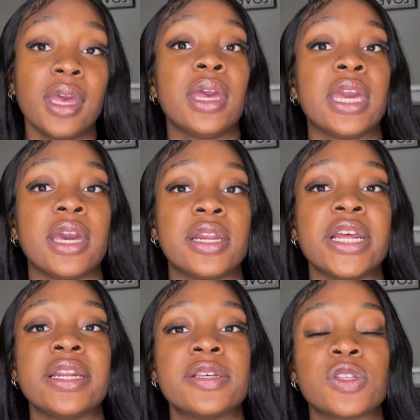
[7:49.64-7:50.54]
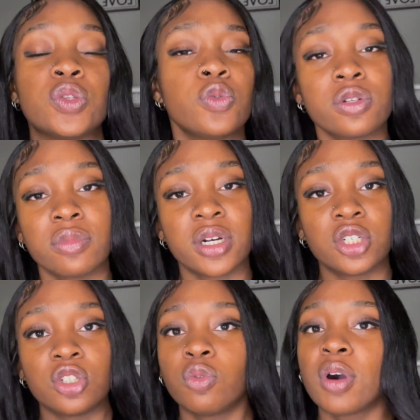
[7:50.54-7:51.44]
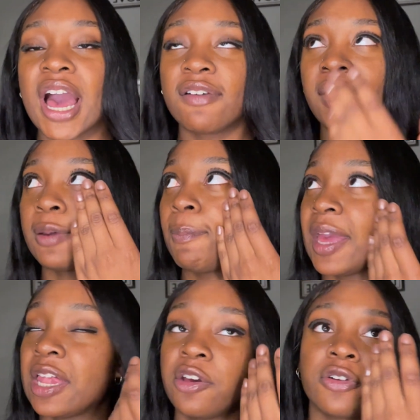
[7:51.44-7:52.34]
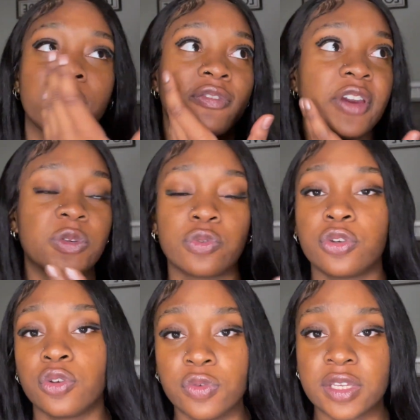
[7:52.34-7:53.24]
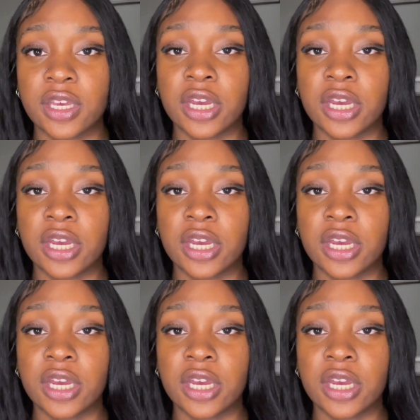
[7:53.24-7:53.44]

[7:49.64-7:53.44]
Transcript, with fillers: and it doesn't do too much. You won't have like peeling on your face when you use it.